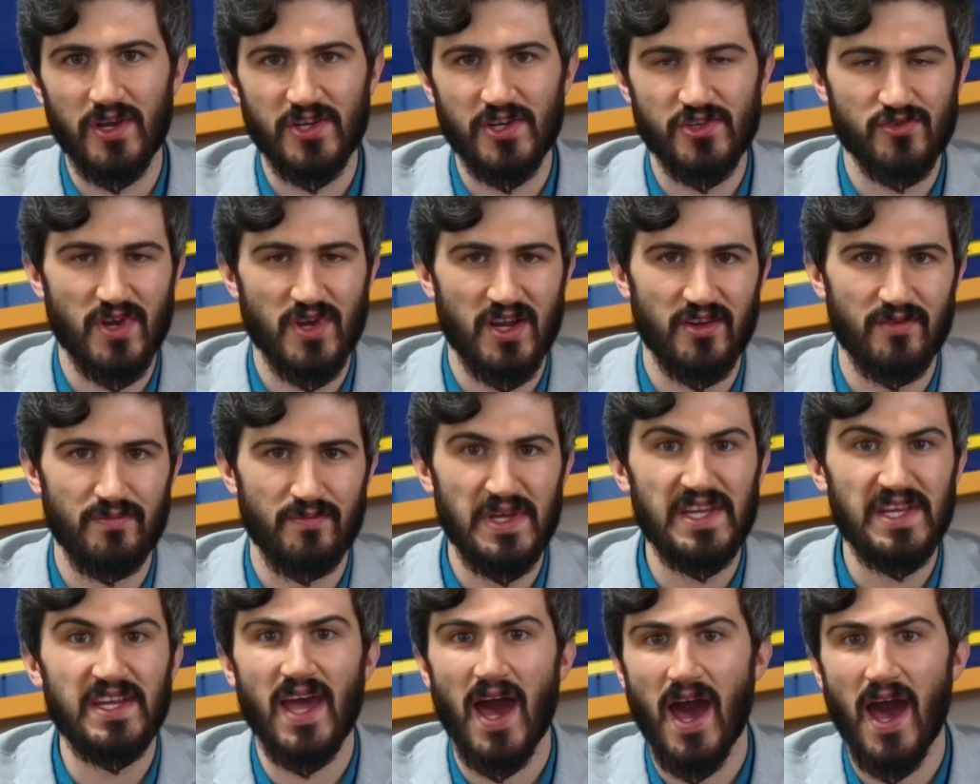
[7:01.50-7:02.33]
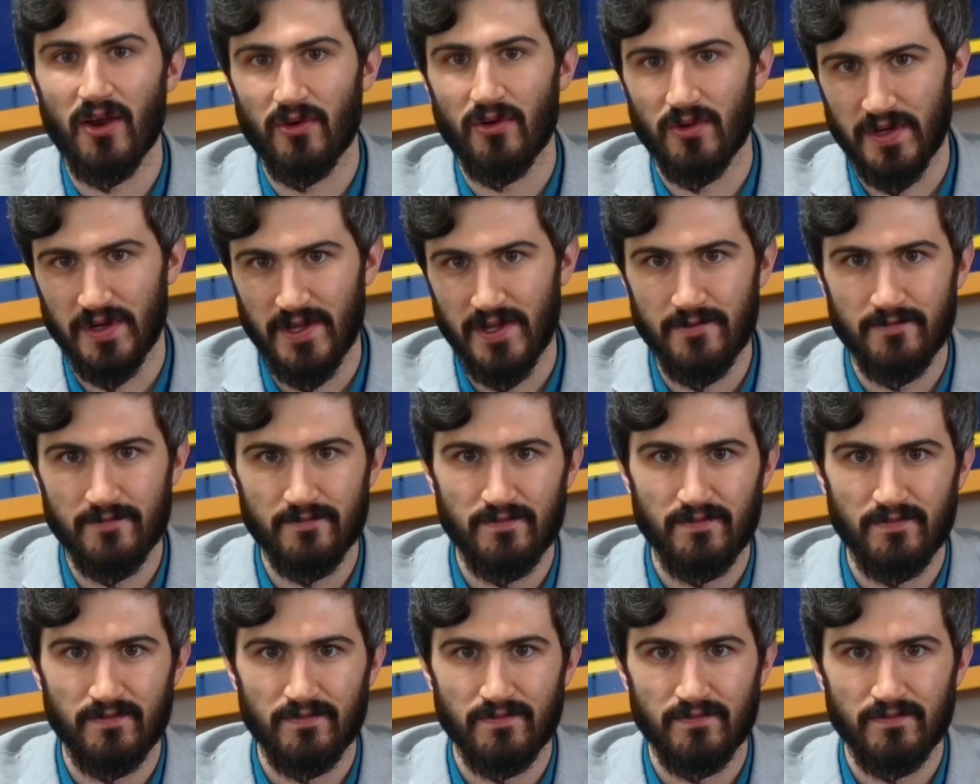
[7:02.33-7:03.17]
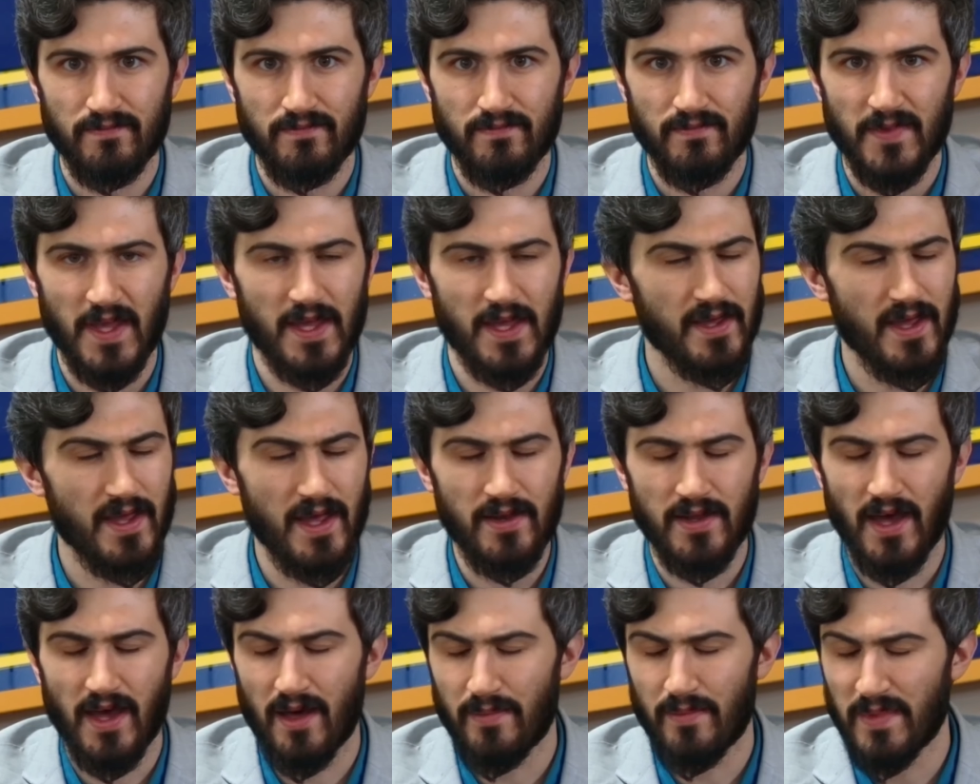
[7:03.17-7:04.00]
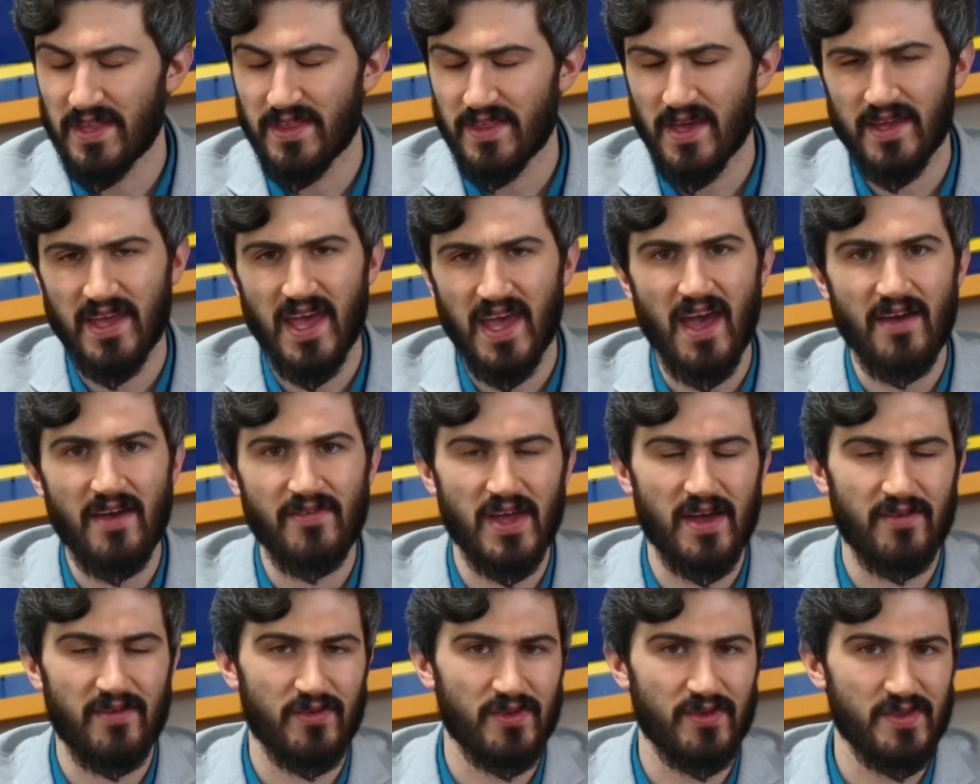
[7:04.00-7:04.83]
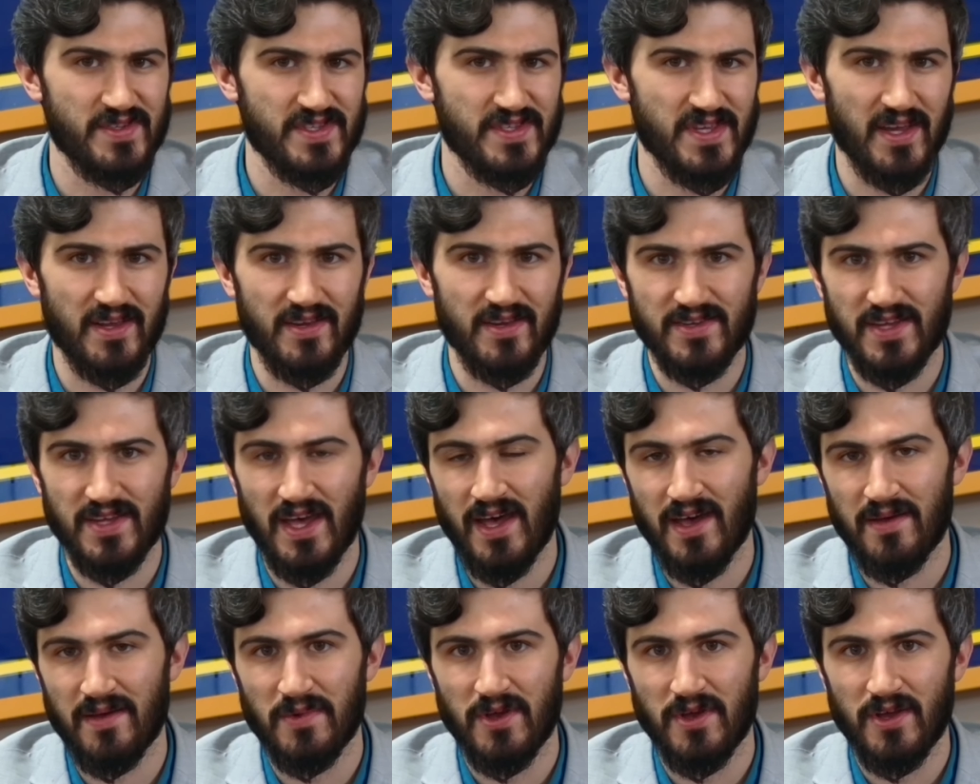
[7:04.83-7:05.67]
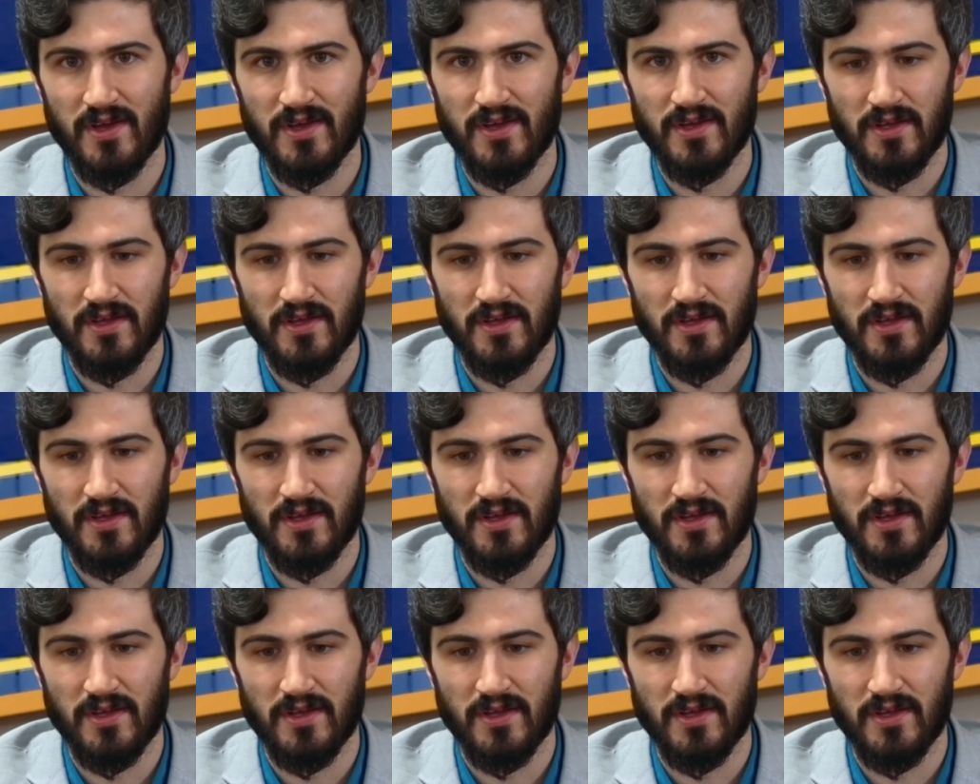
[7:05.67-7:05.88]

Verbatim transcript: trend of mediocrity. And again, I'll make that caveat for the second time.